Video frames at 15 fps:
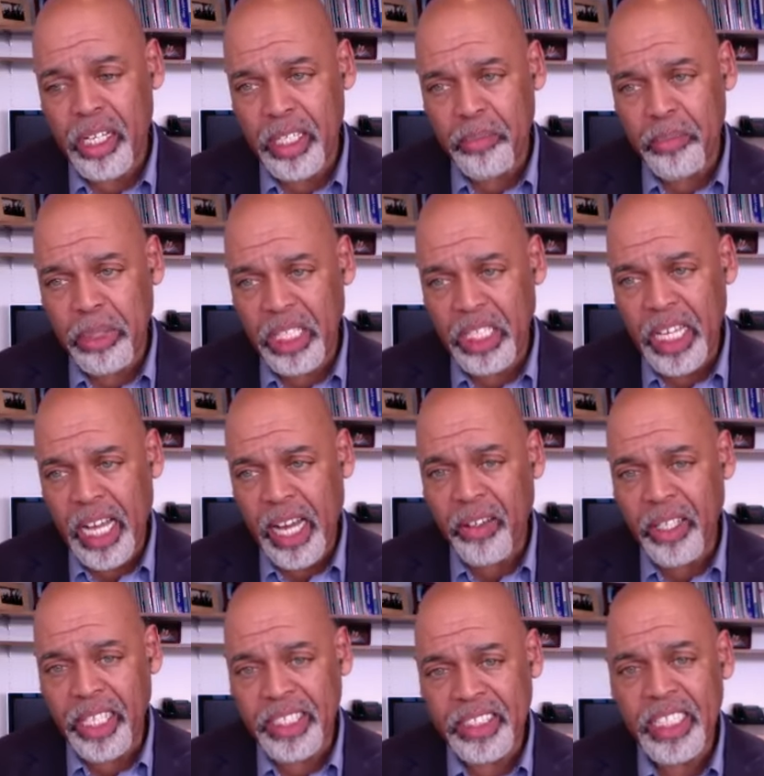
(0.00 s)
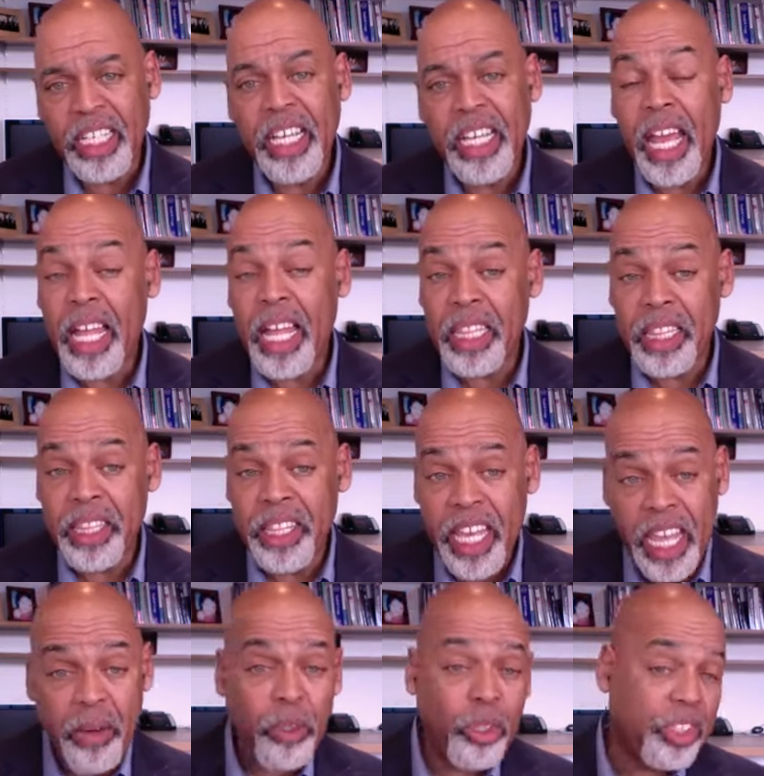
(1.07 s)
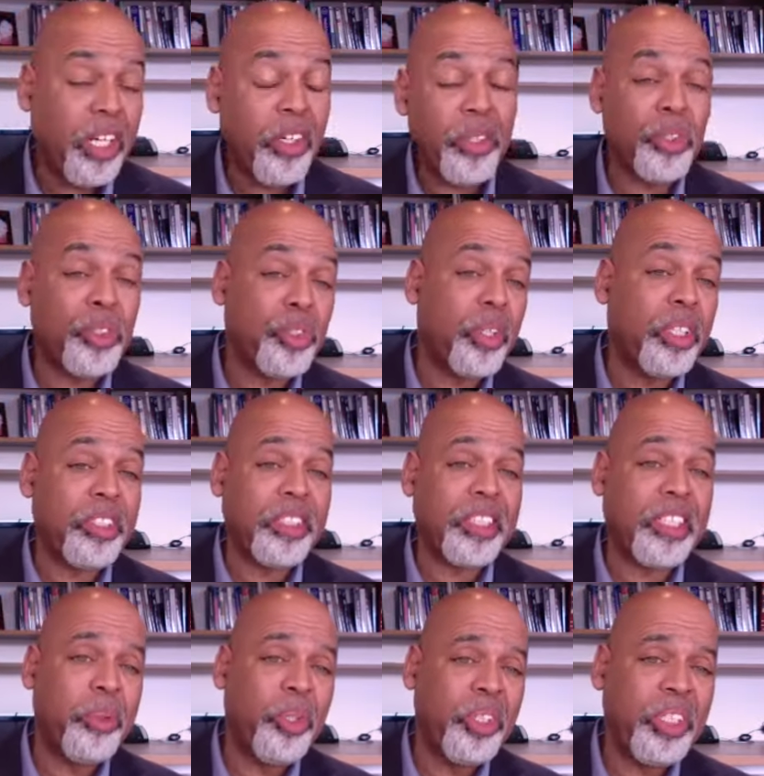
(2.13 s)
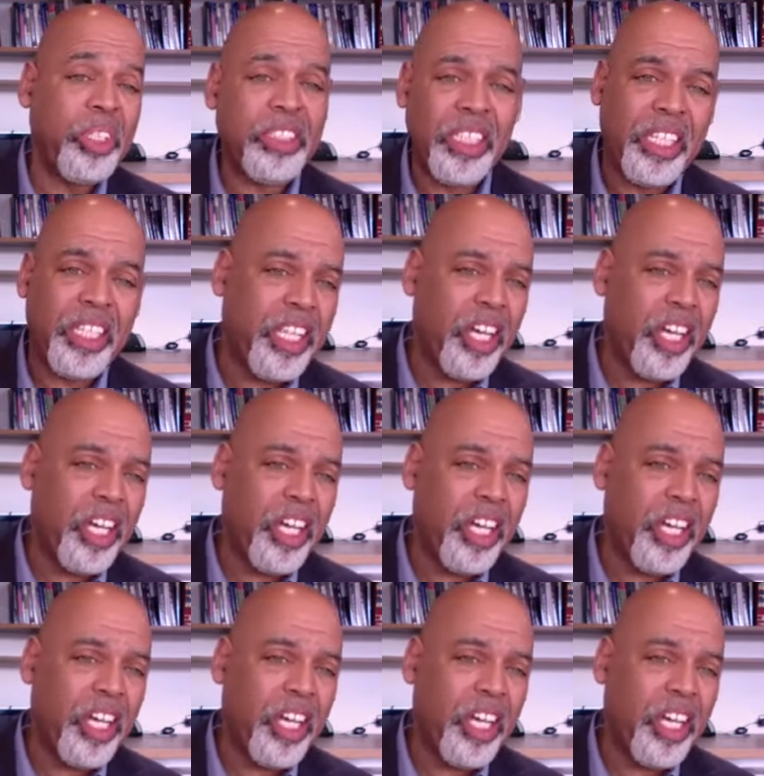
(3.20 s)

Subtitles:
media outlets, and they will tell those stories of the communities.